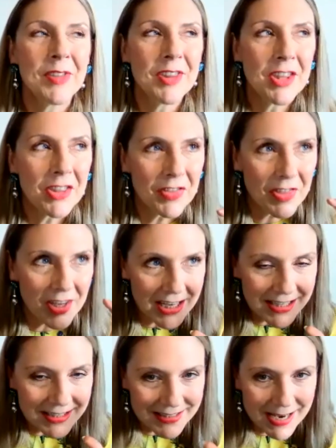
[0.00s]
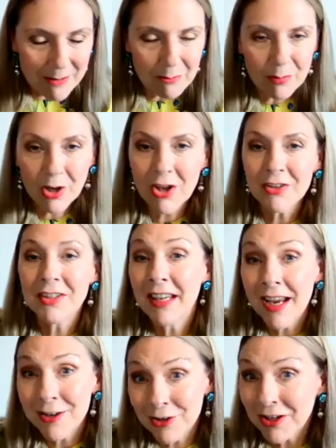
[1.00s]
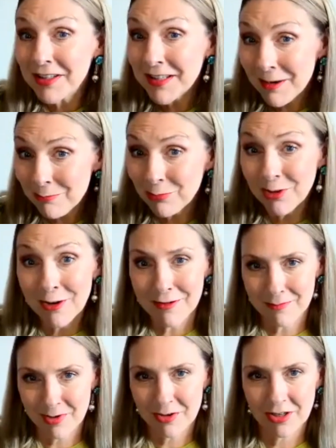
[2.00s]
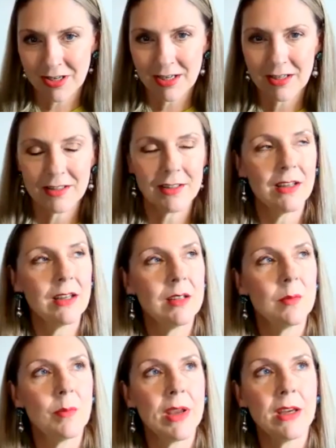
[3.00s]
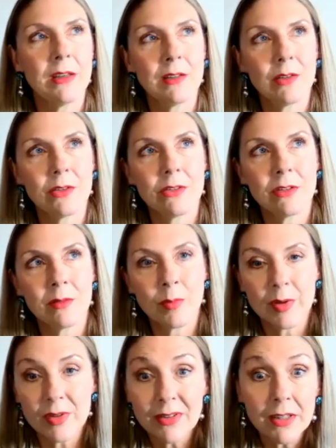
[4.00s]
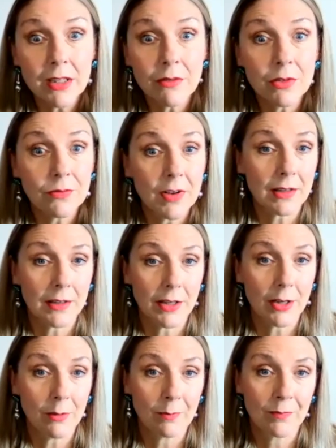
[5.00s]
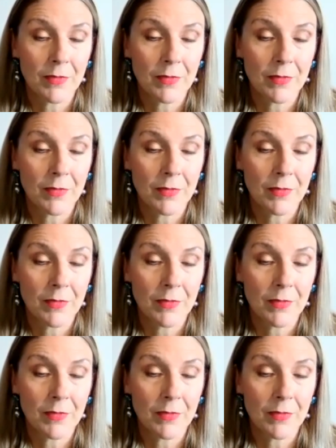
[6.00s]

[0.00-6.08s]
the cutting edge contemporary art market is based on perceived value,